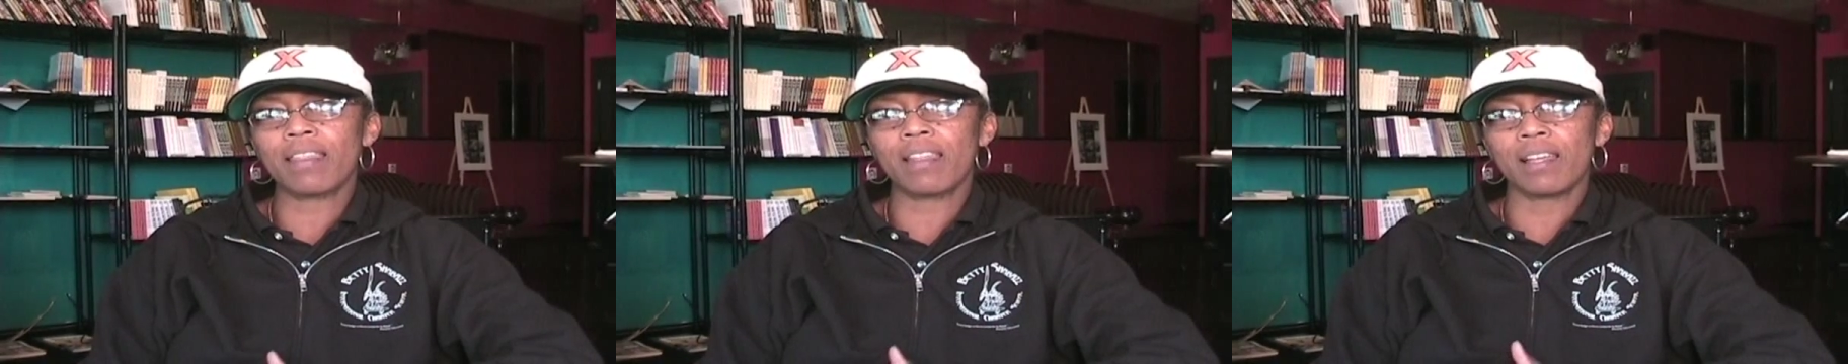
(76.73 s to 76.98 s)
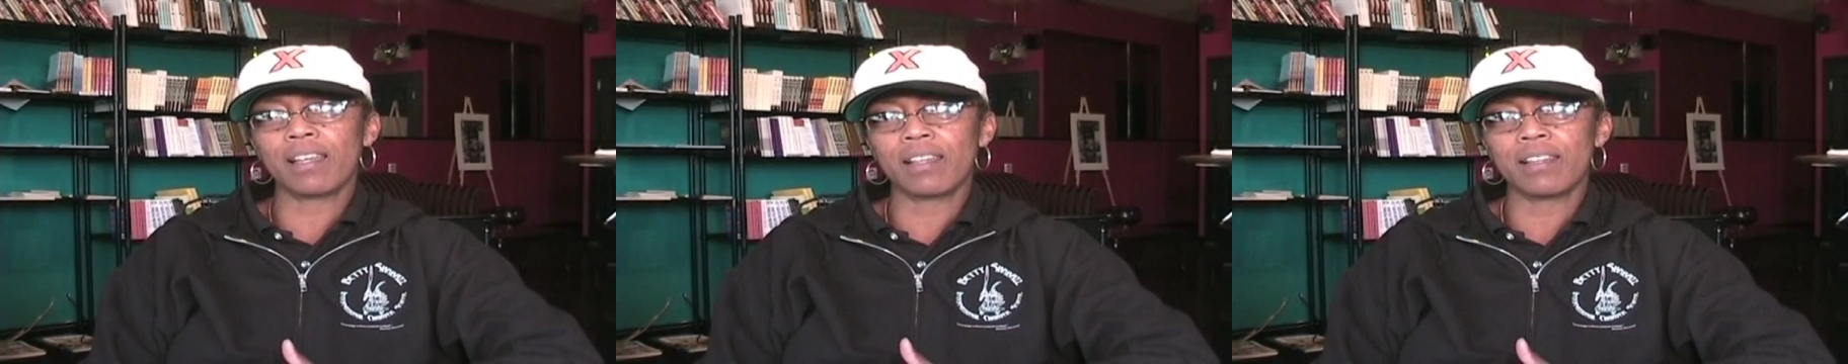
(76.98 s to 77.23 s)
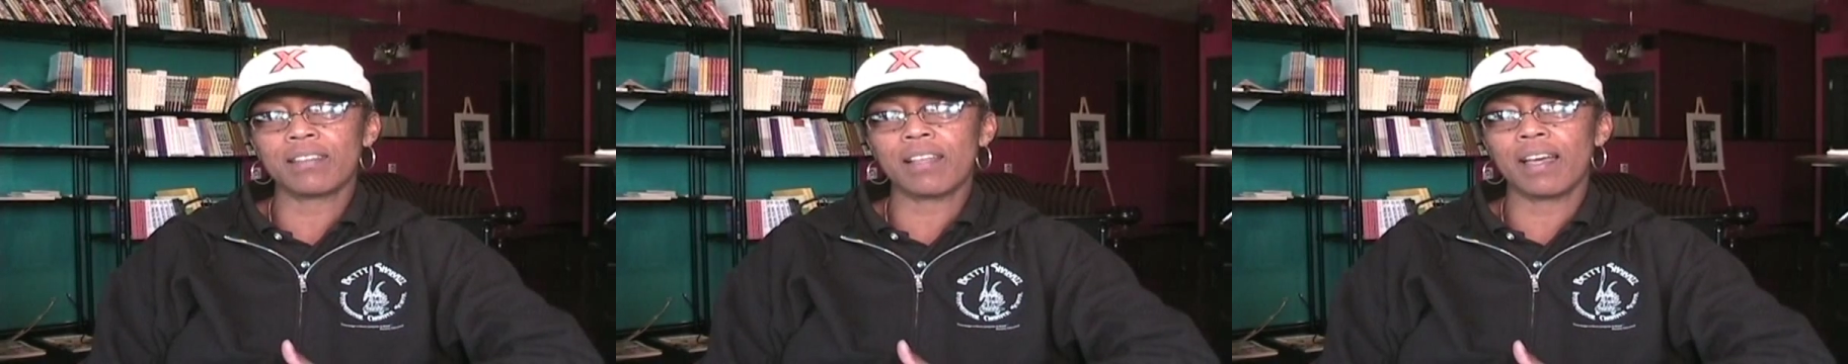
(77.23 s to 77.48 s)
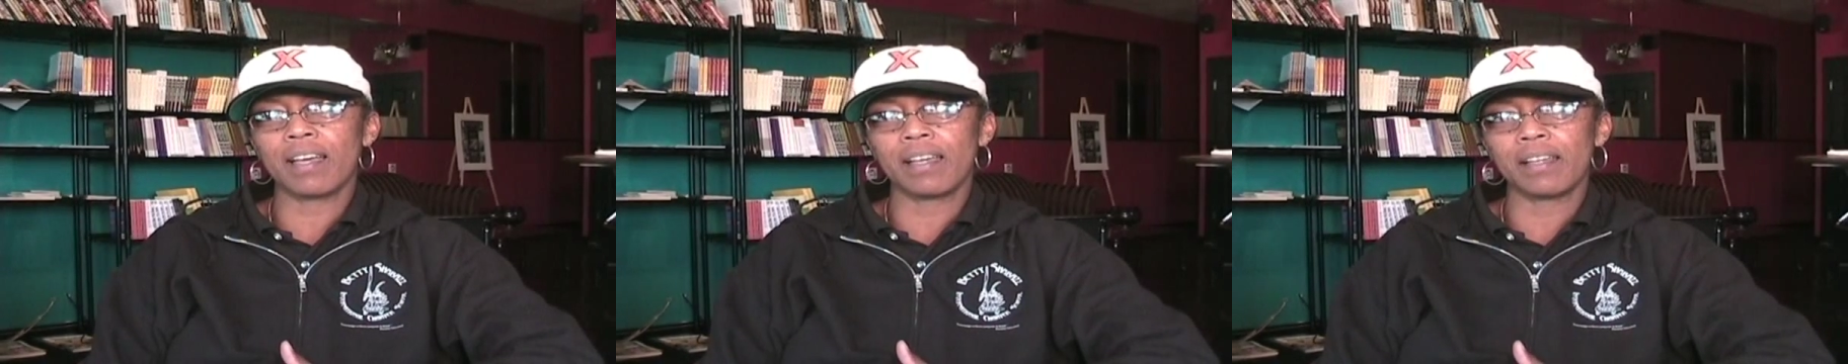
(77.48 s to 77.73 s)
think
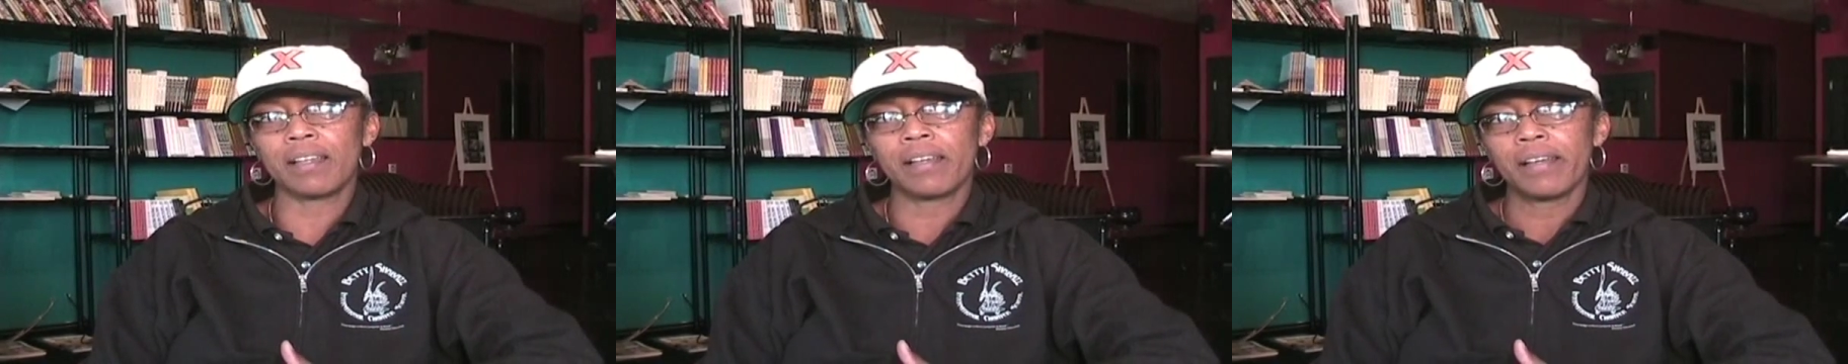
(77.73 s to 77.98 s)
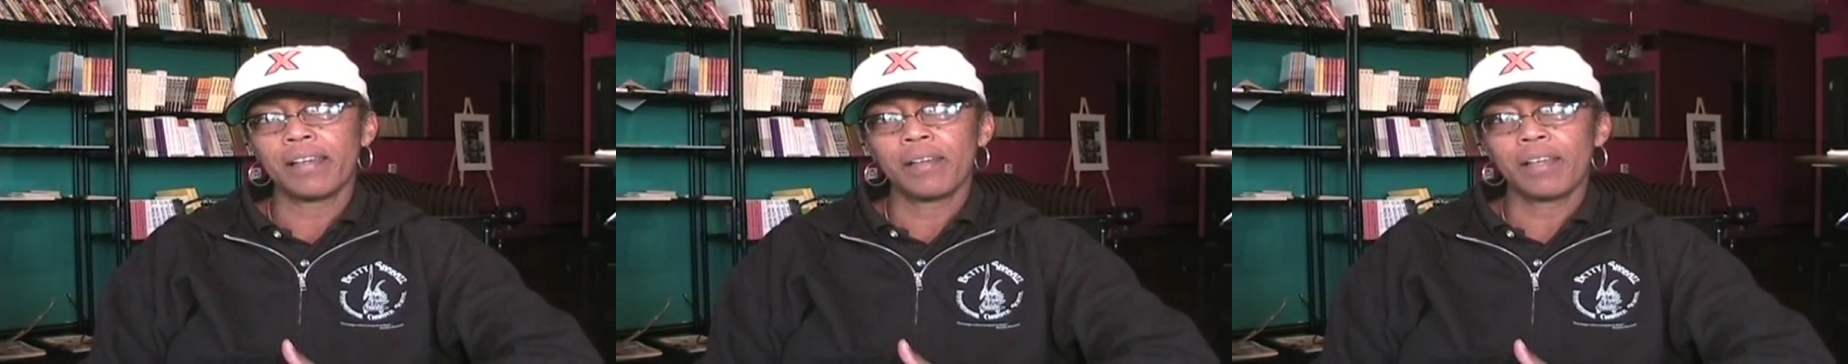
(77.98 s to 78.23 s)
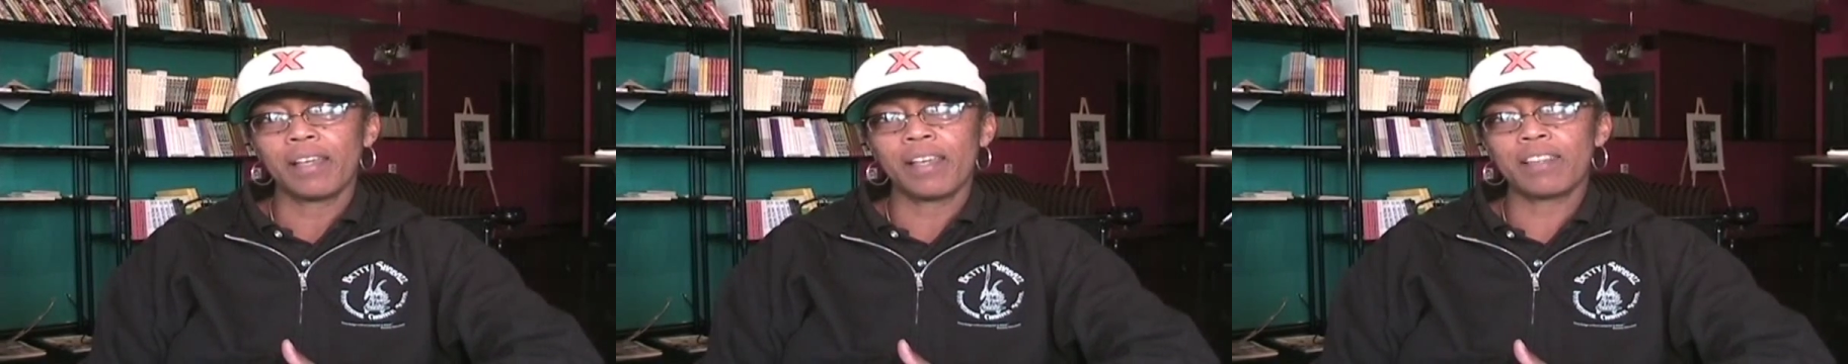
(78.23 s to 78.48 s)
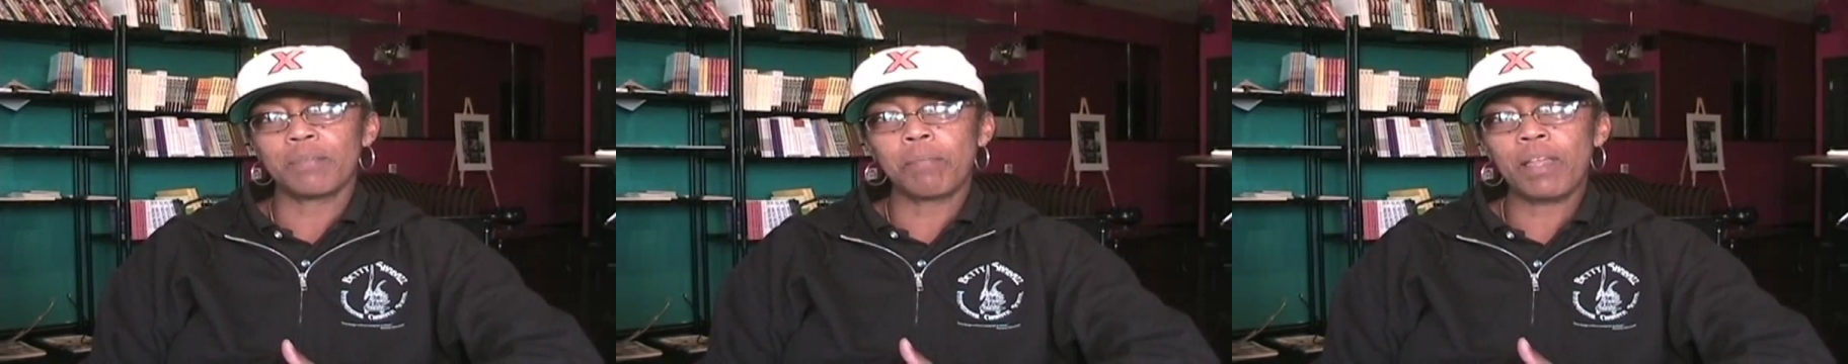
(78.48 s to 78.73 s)

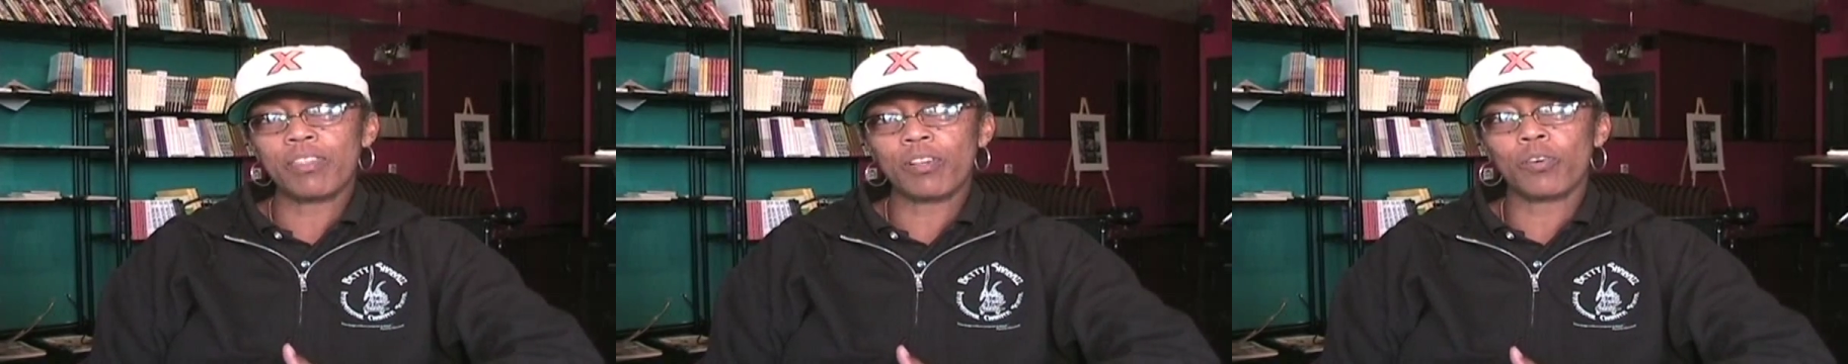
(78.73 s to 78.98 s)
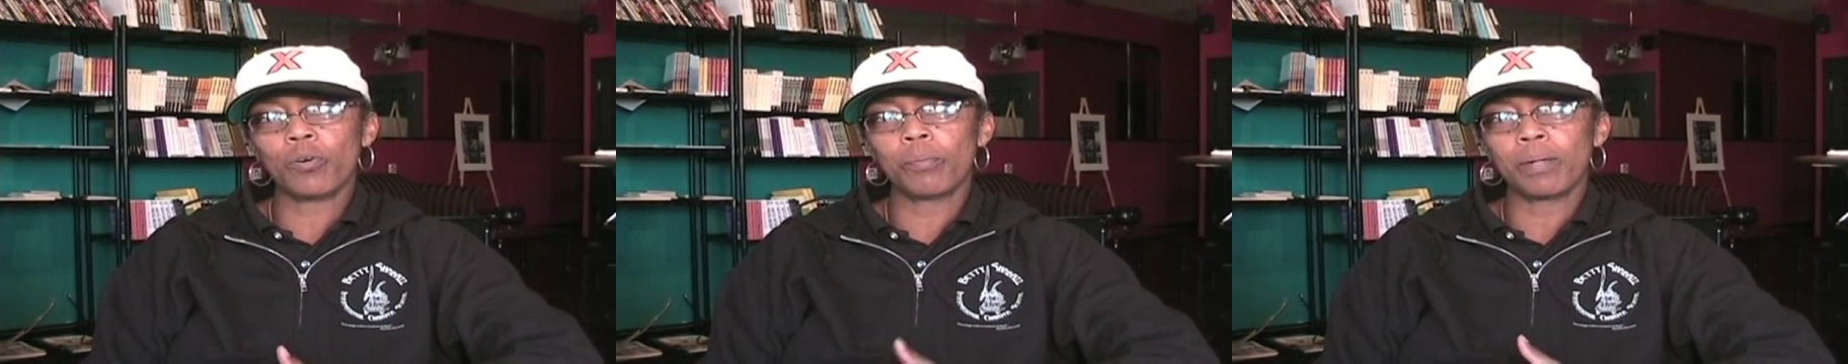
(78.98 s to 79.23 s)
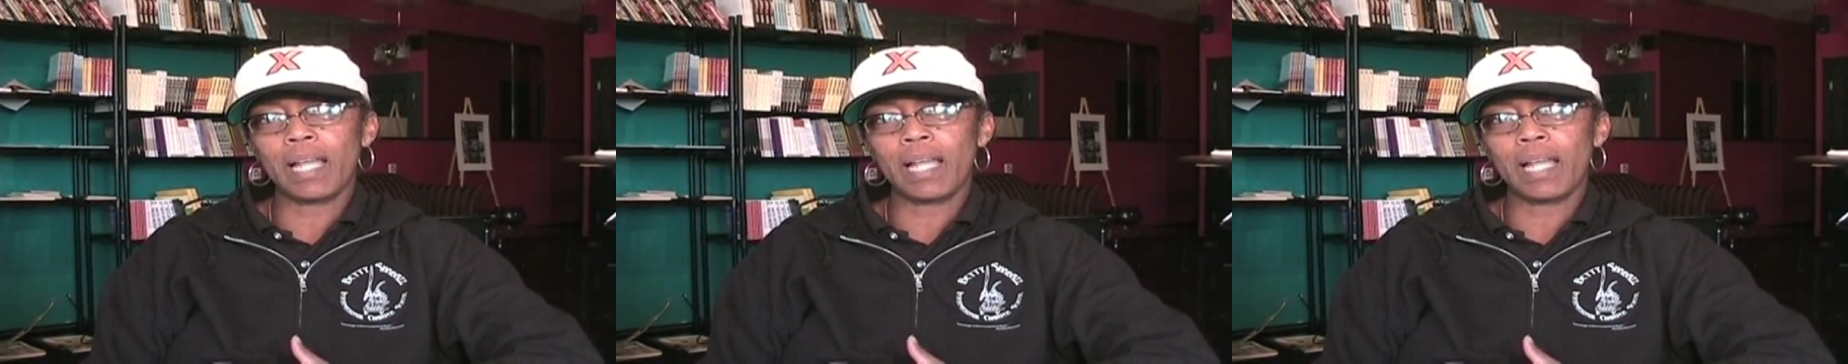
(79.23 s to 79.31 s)
is mythical,